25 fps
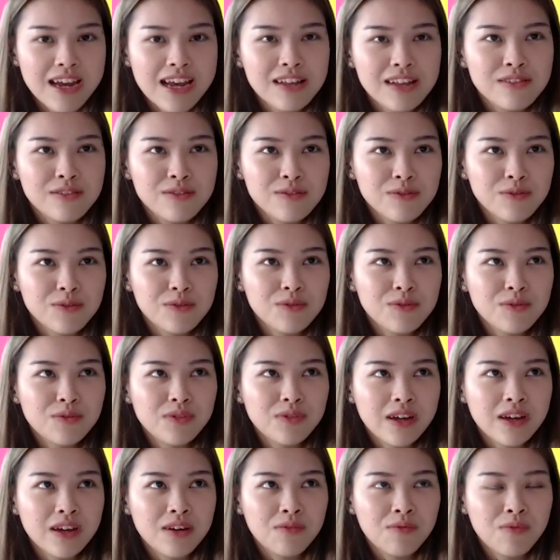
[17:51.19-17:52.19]
So
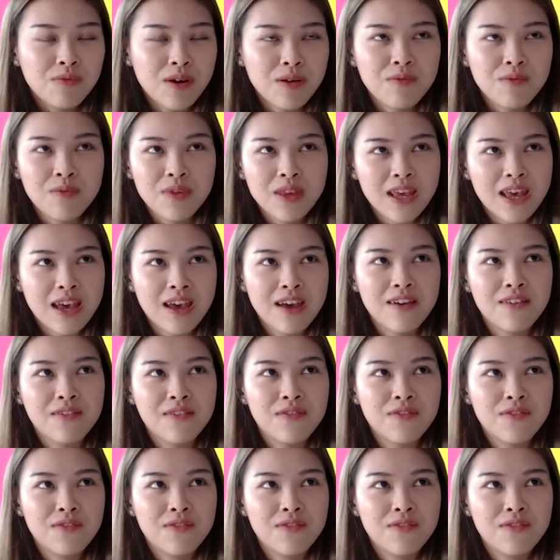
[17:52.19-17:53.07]
what we have